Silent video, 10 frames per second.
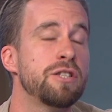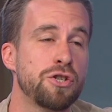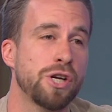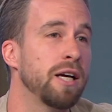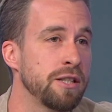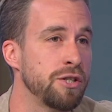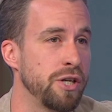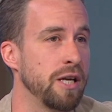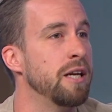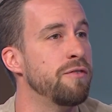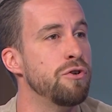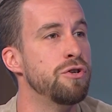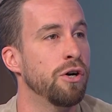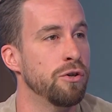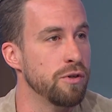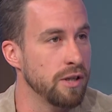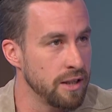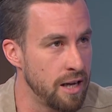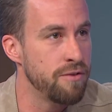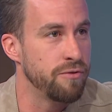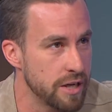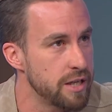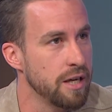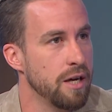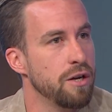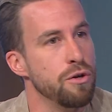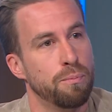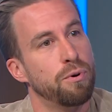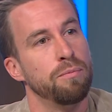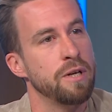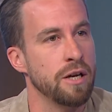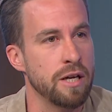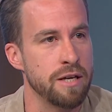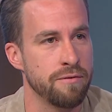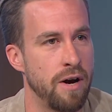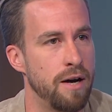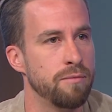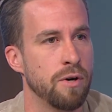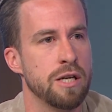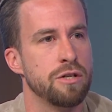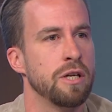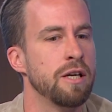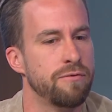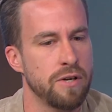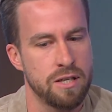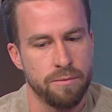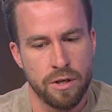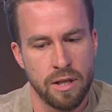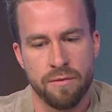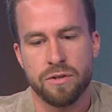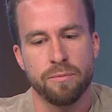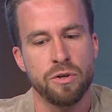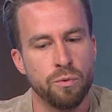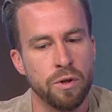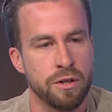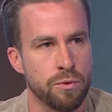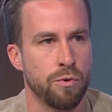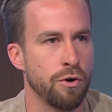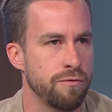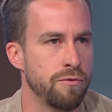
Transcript: is challenging, and if you don't love it, you're probably going to give up, right? Yep. So you need to find something you love, something you're willing to work